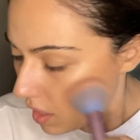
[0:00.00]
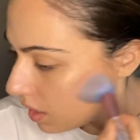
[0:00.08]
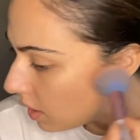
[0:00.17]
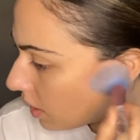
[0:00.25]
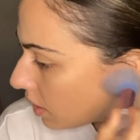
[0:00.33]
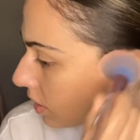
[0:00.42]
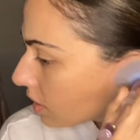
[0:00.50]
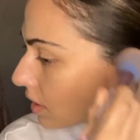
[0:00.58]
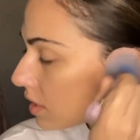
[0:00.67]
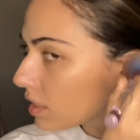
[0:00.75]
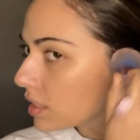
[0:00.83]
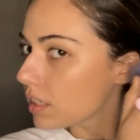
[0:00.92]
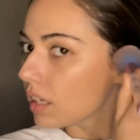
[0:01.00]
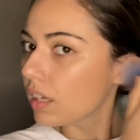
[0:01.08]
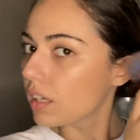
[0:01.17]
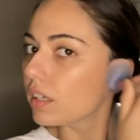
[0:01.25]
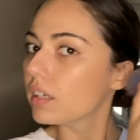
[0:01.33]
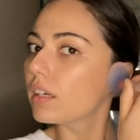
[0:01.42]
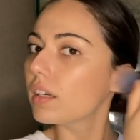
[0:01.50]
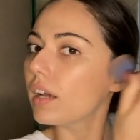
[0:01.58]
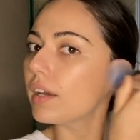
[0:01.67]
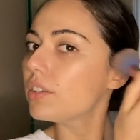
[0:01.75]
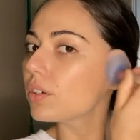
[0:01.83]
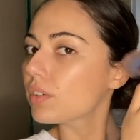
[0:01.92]
And I
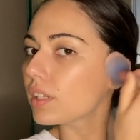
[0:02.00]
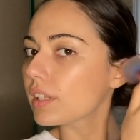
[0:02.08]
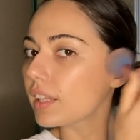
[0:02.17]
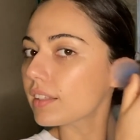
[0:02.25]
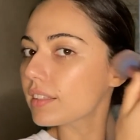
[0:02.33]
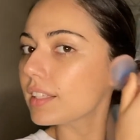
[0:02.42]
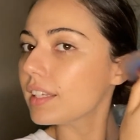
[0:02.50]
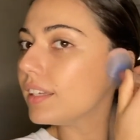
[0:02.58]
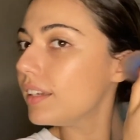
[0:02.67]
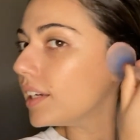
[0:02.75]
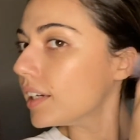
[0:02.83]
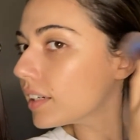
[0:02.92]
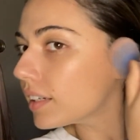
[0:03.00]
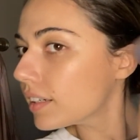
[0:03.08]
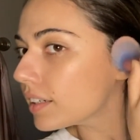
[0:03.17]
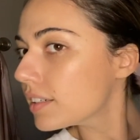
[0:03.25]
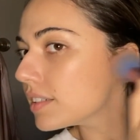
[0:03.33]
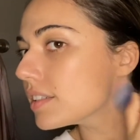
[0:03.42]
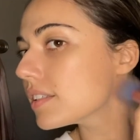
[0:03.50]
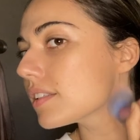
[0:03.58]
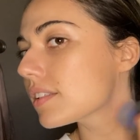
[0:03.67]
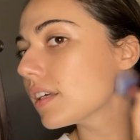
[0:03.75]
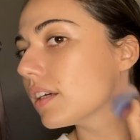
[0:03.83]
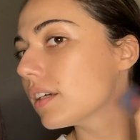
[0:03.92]
don't neglect the ears,
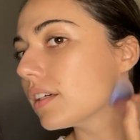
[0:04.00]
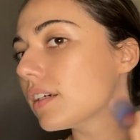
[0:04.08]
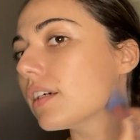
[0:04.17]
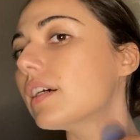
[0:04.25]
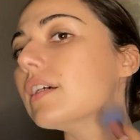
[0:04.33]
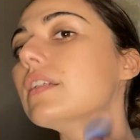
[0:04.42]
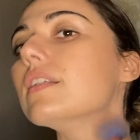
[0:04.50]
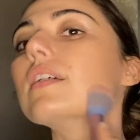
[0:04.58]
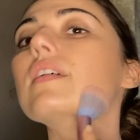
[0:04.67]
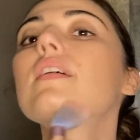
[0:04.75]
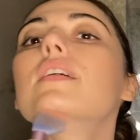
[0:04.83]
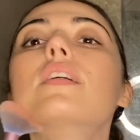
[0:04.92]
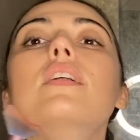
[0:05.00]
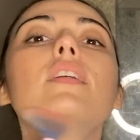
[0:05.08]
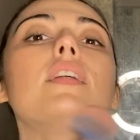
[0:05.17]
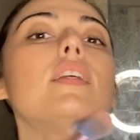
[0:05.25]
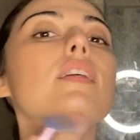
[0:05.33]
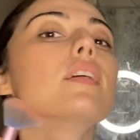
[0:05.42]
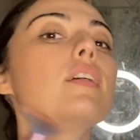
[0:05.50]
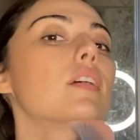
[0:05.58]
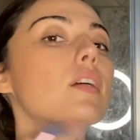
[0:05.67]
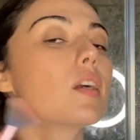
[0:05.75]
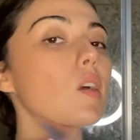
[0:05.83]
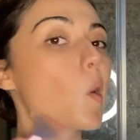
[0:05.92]
under here.